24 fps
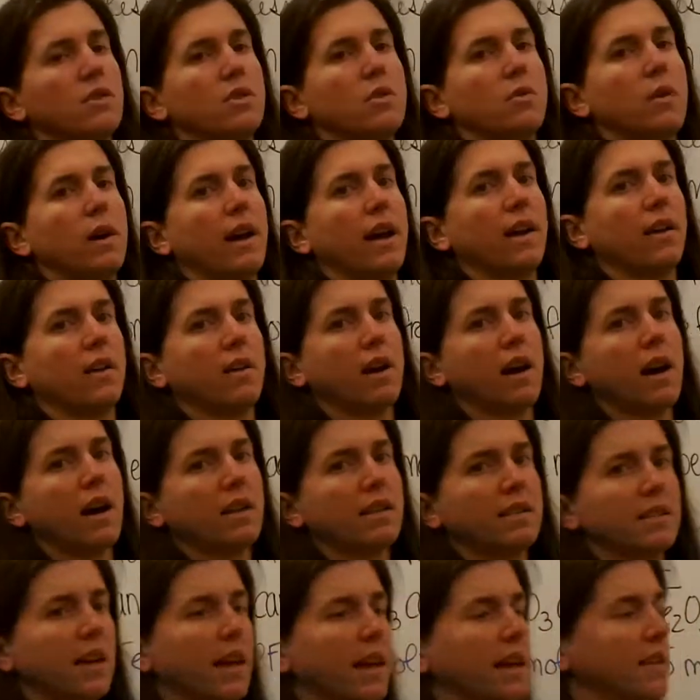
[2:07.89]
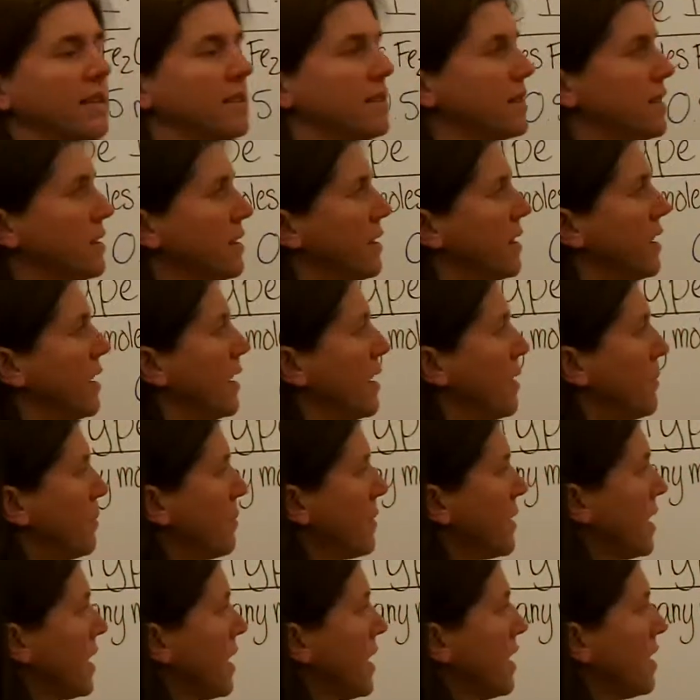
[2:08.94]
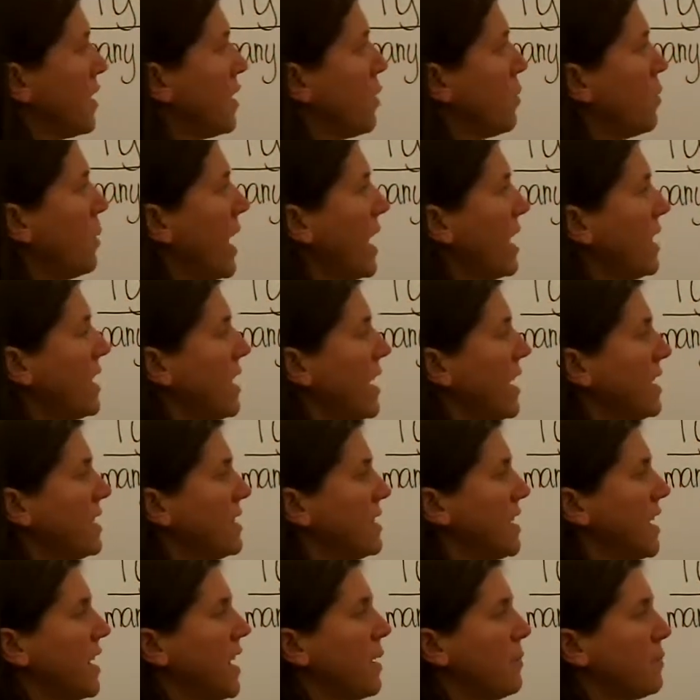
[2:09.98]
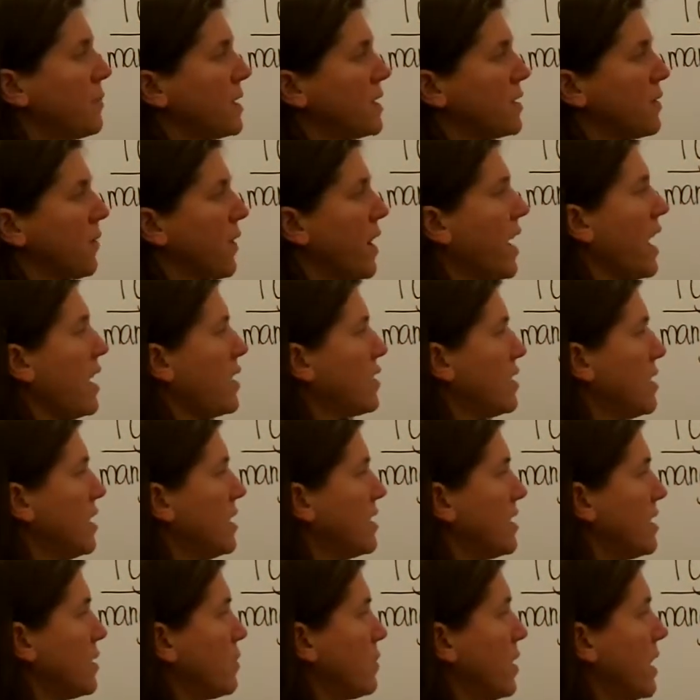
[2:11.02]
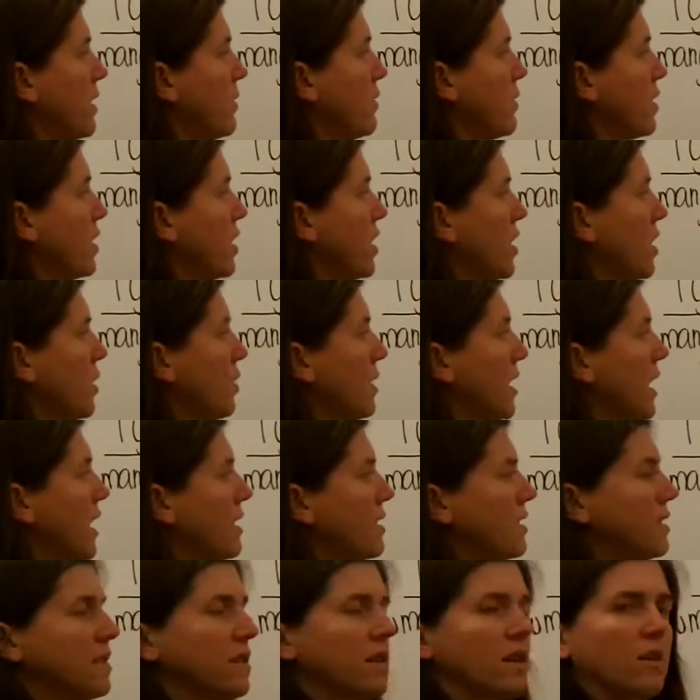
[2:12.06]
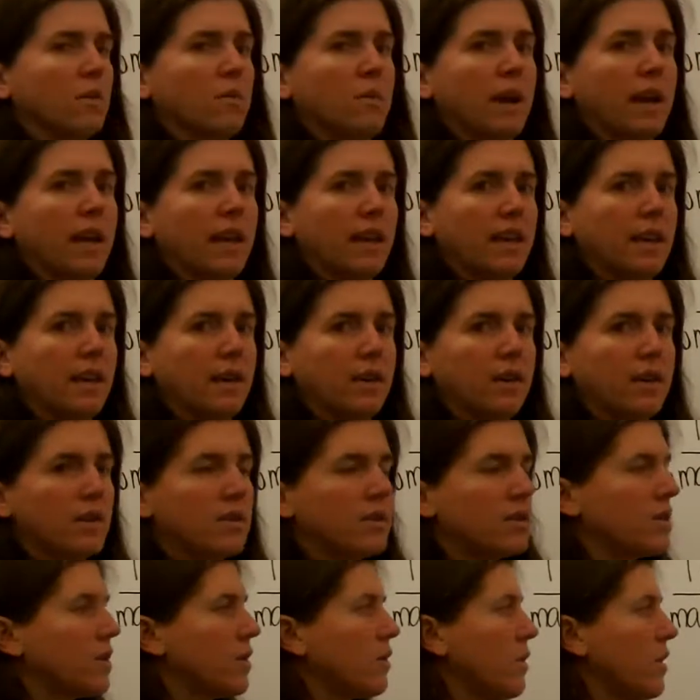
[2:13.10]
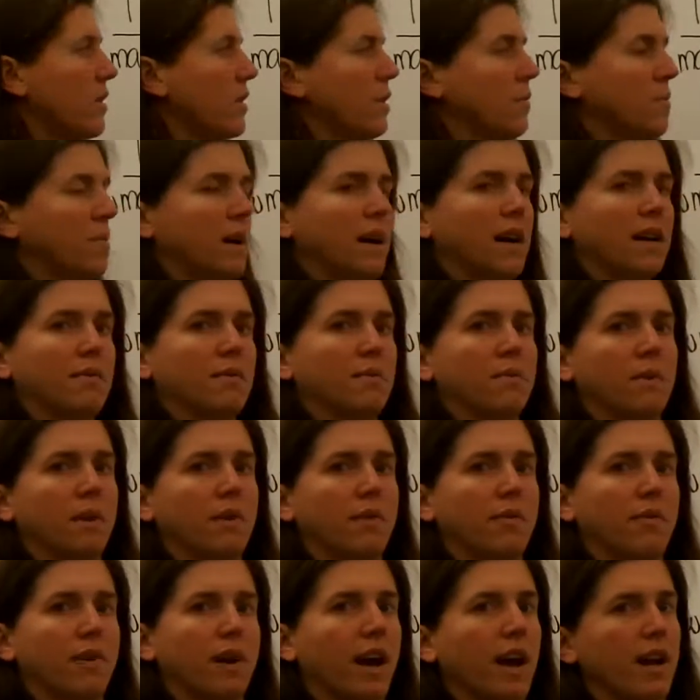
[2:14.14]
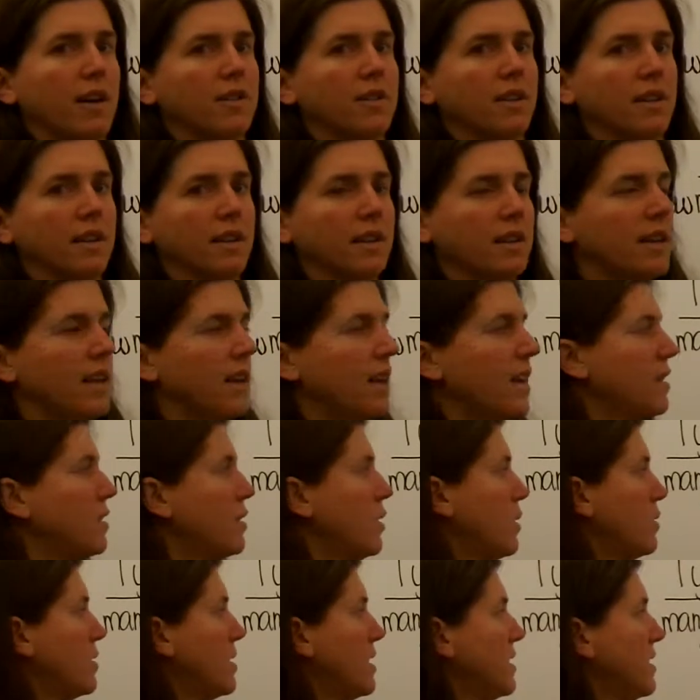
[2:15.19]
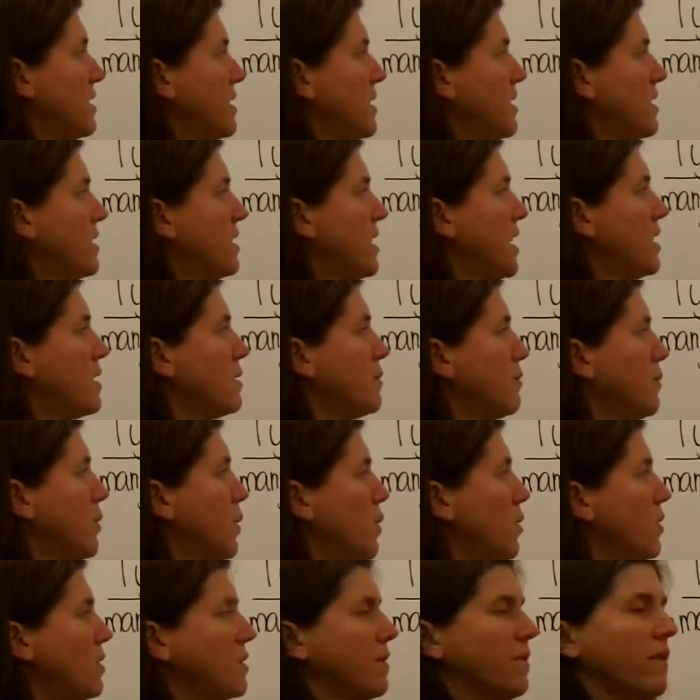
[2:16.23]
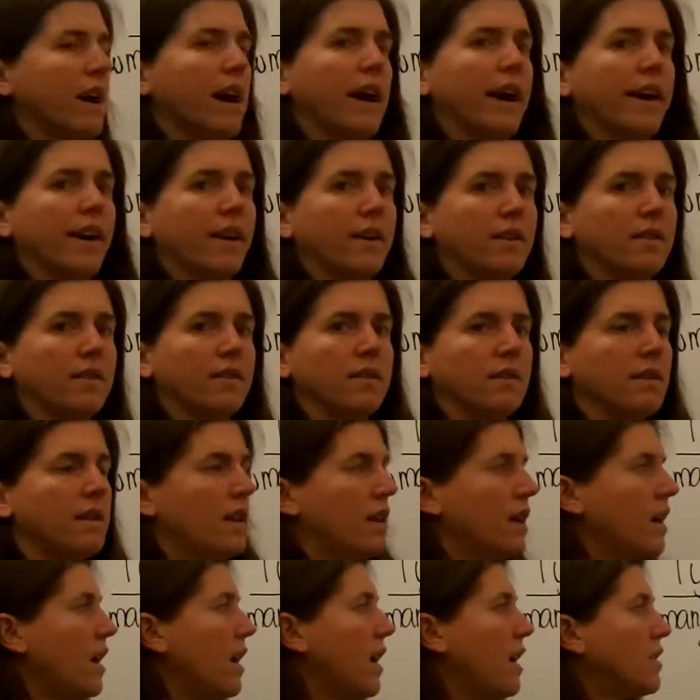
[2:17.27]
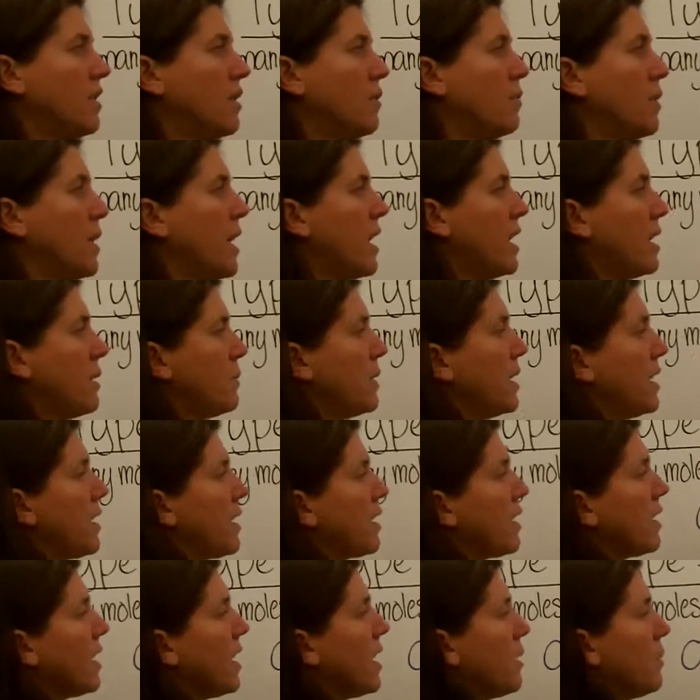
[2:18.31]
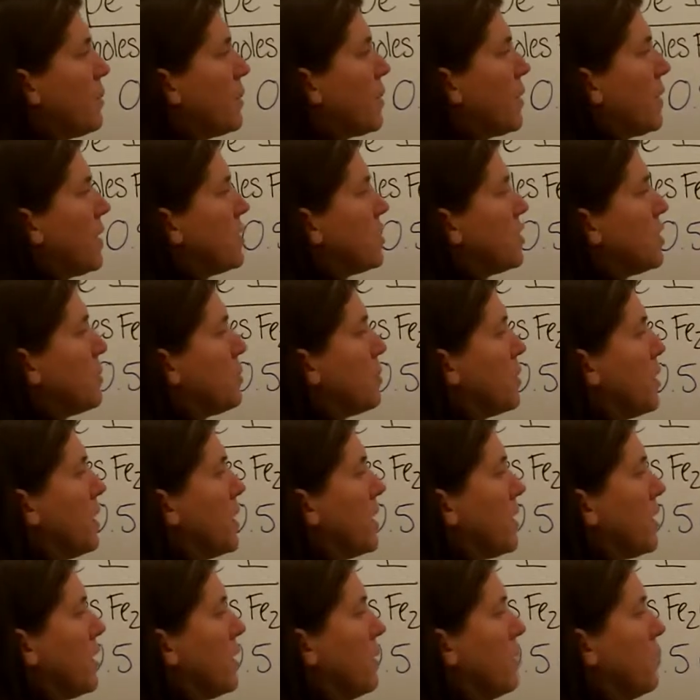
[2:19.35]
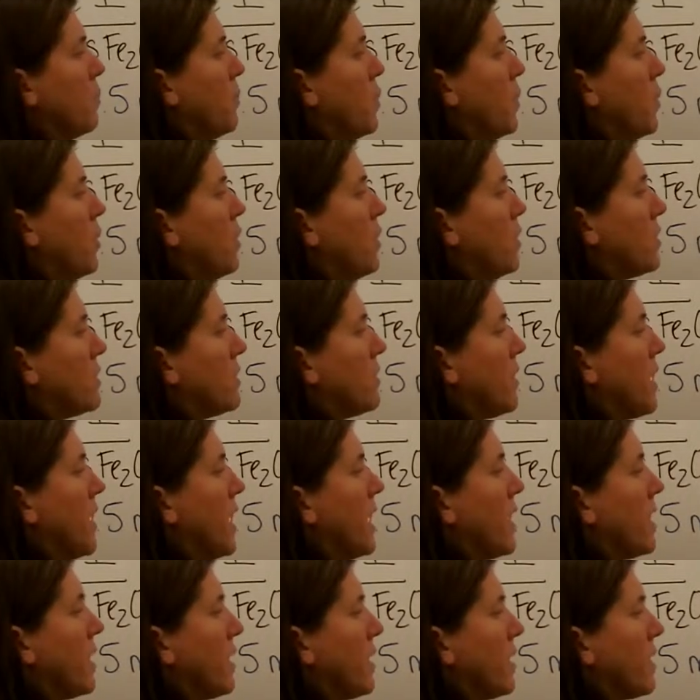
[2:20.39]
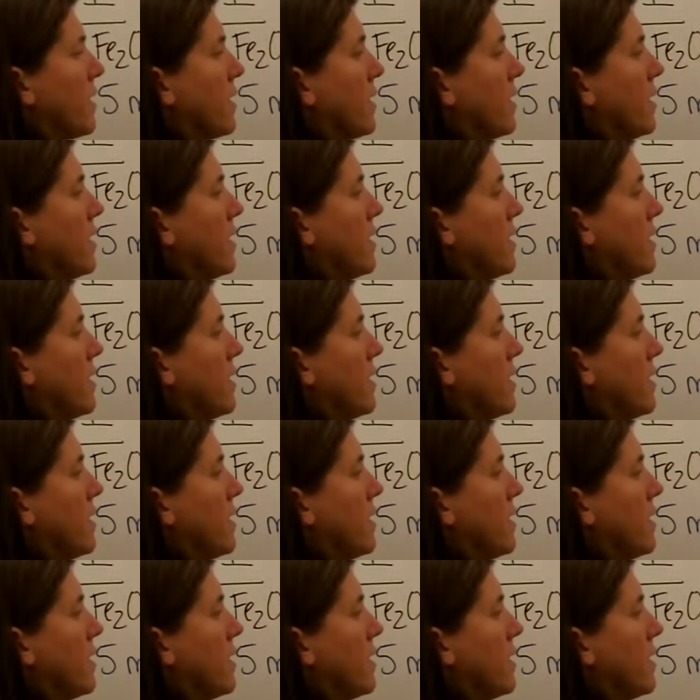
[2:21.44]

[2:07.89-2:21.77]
2 iron oxides. The way that I set up these fractions is whatever units are right here should go on the bottom of my fraction. So since this says moles of iron, on the bottom here, I'm going to put moles of iron.